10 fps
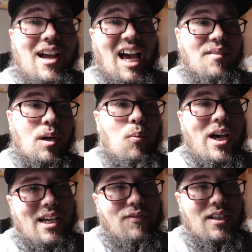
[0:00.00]
I've been
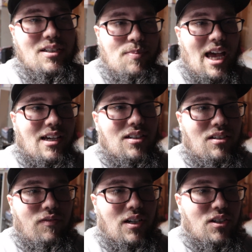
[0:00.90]
waiting for this package
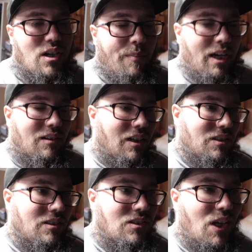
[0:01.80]
to finish up my
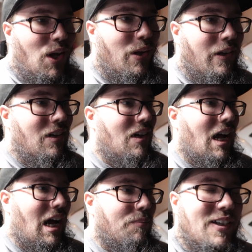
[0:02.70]
clutch install.
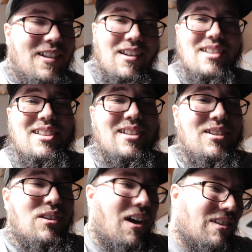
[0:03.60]
The clutch is
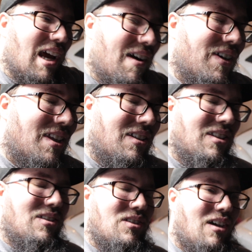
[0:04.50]
installed, everything's
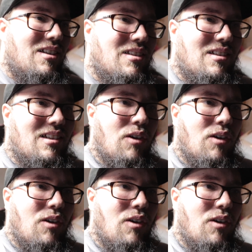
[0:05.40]
installed.